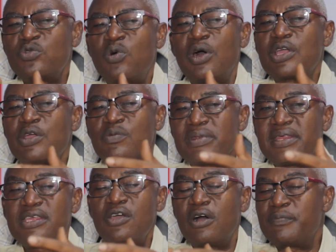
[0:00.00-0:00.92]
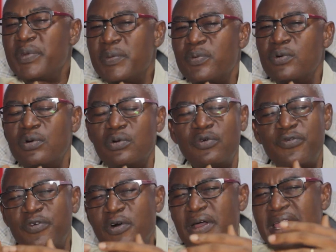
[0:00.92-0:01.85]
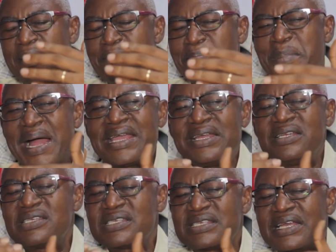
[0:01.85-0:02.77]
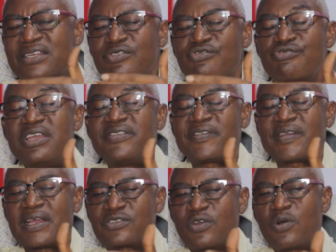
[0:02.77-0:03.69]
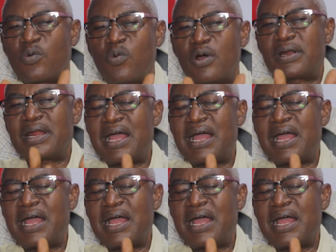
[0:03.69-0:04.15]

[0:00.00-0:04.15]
to working with the young people for a mindset reset on one